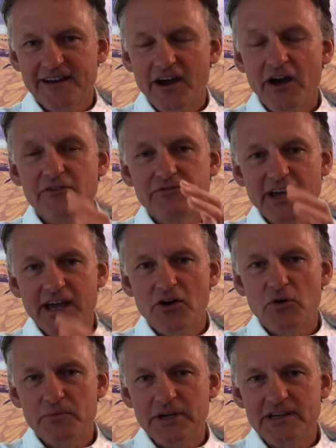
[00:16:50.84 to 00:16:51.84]
of
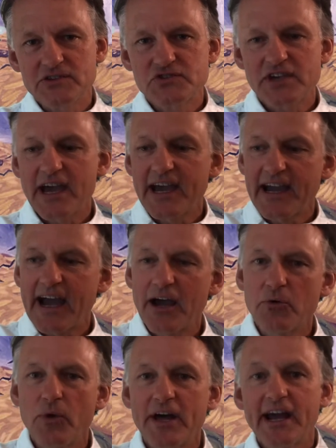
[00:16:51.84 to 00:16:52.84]
Naomi, saying, I
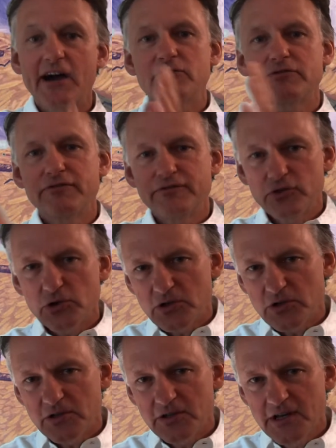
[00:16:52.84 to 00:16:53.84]
went out
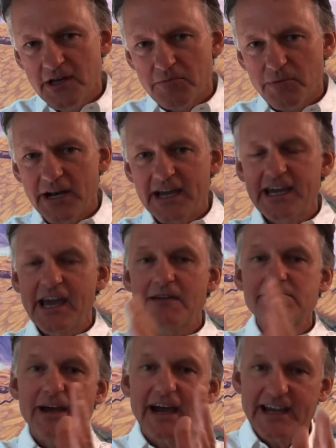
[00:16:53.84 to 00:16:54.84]
full, but I
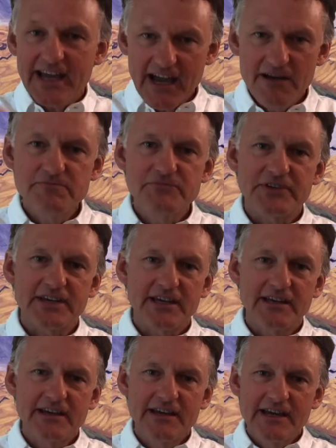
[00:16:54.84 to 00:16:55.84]
came back
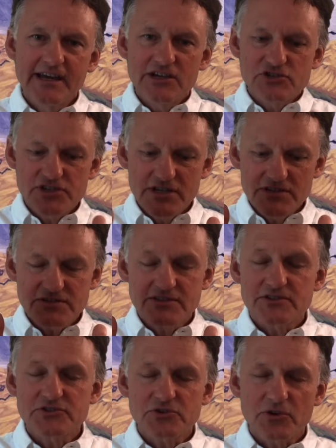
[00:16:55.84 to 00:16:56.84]
empty. She's
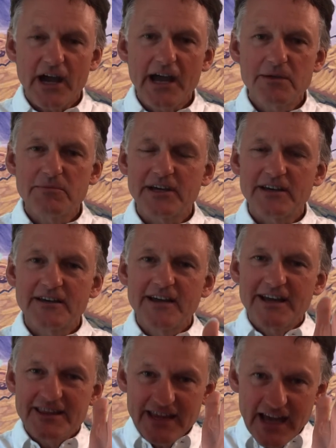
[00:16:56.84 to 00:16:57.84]
describing
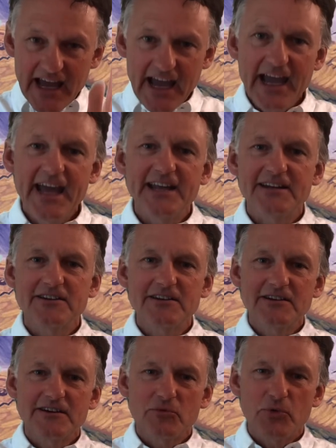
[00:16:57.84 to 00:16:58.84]
the
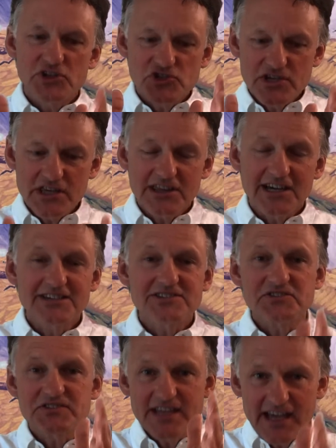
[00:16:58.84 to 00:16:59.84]
end, what she thinks
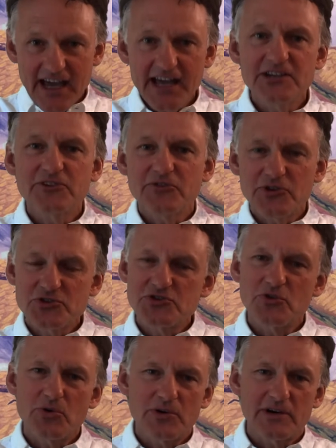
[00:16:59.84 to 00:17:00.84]
is the end of her
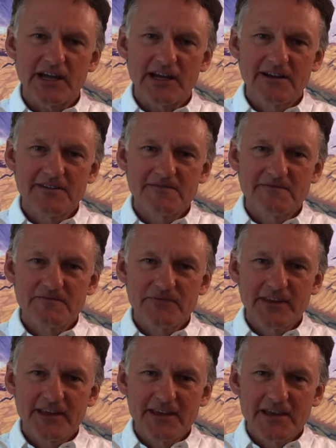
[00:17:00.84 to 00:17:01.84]
story.
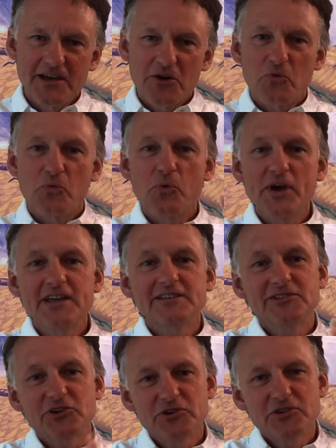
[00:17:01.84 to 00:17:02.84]
We
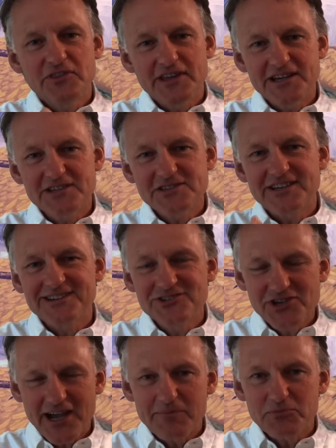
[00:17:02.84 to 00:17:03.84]
learn this in
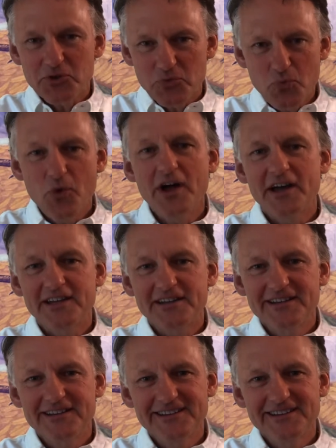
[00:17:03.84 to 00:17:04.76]
chapter 1